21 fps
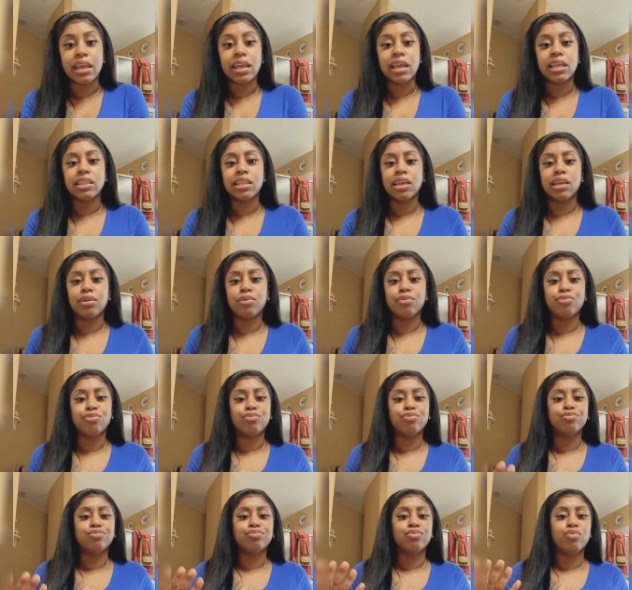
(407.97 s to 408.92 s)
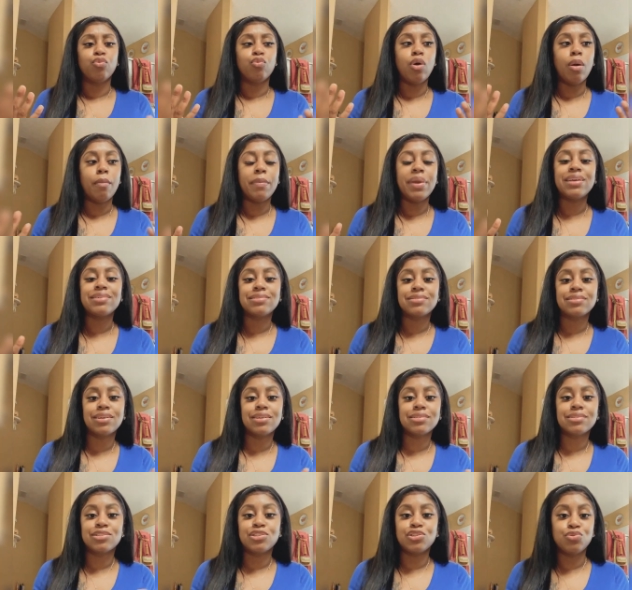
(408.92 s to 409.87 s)
And then what makes
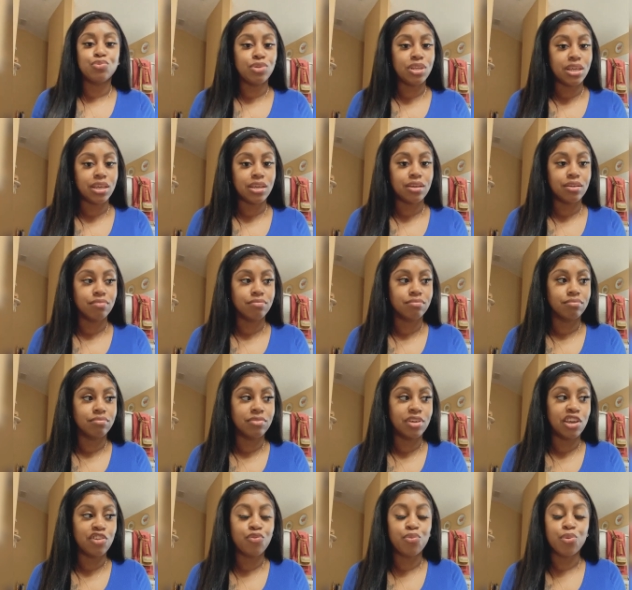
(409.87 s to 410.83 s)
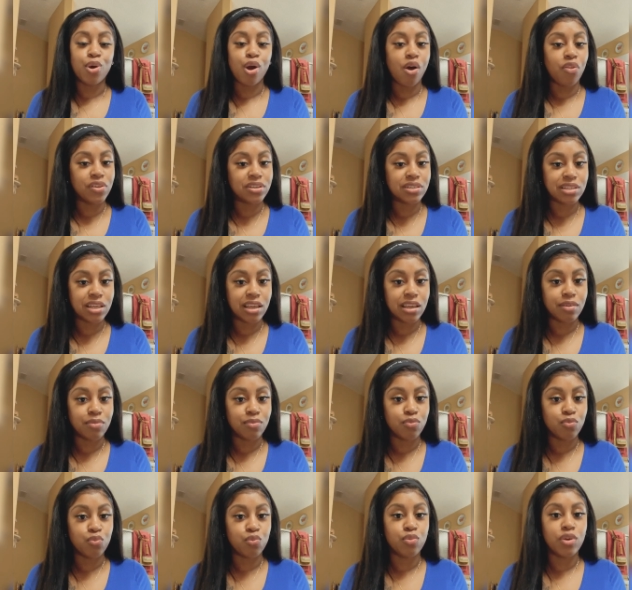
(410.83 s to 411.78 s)
us unique if we're all the same?
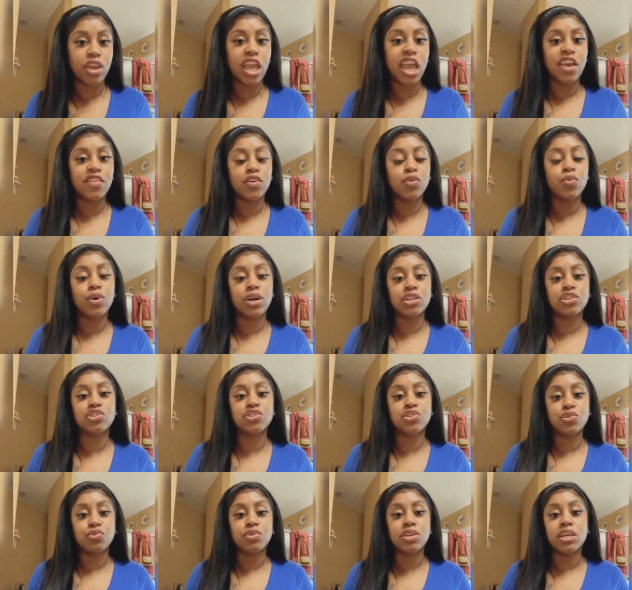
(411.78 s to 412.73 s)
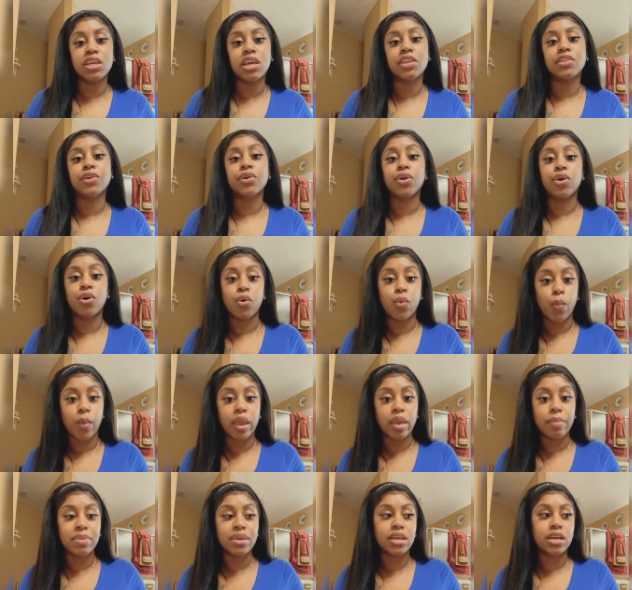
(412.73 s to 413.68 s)
Everyone's unique in their own
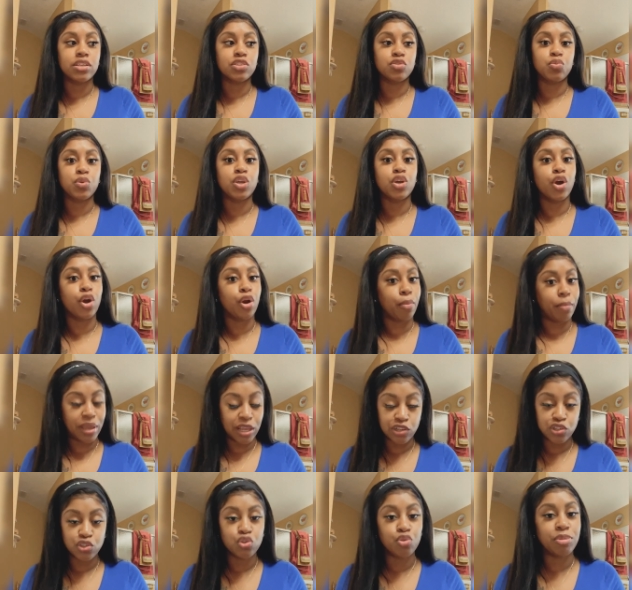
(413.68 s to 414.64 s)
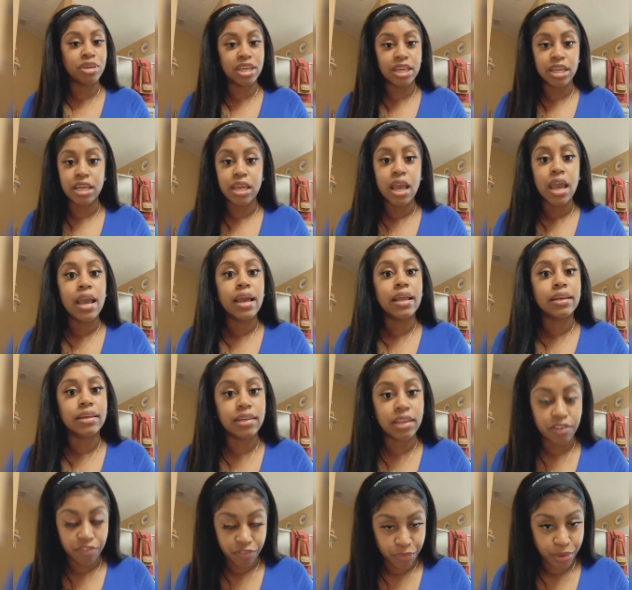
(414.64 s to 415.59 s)
way because we are meant to be
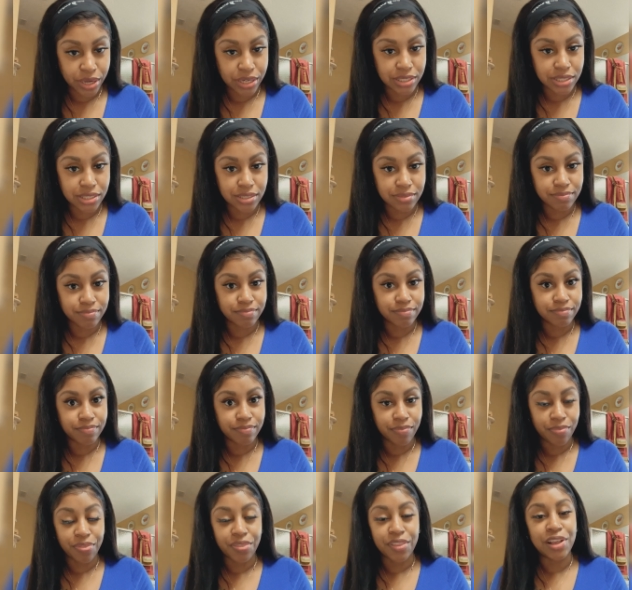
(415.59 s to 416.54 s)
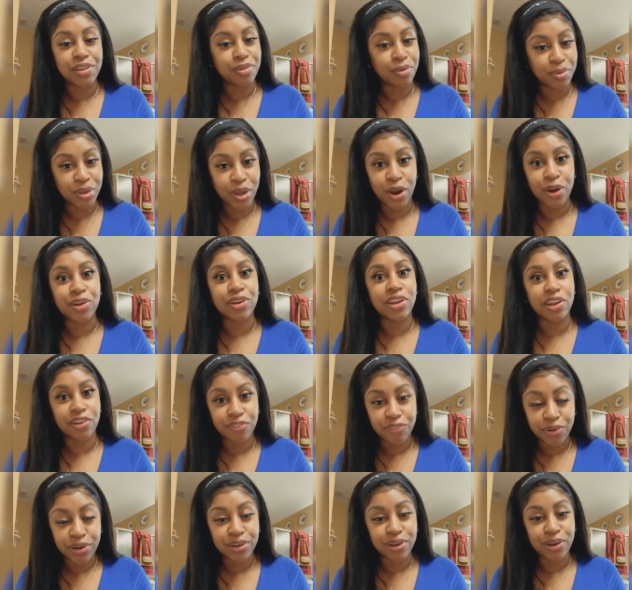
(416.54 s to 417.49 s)
different. That's what we are,
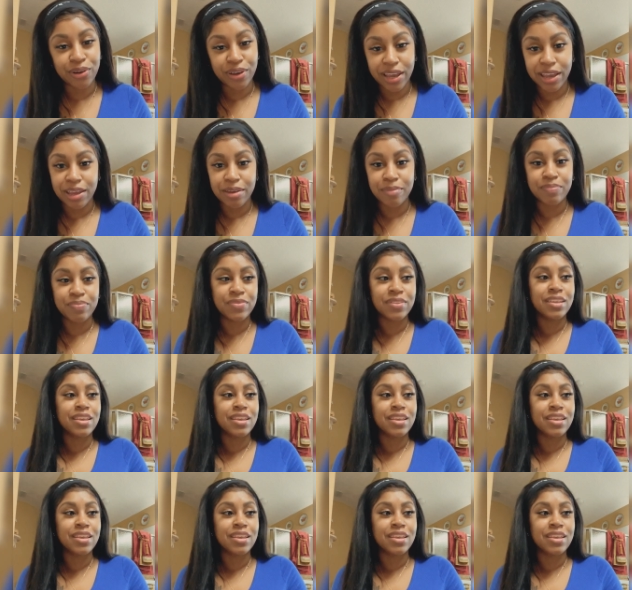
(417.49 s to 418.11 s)
different, okay?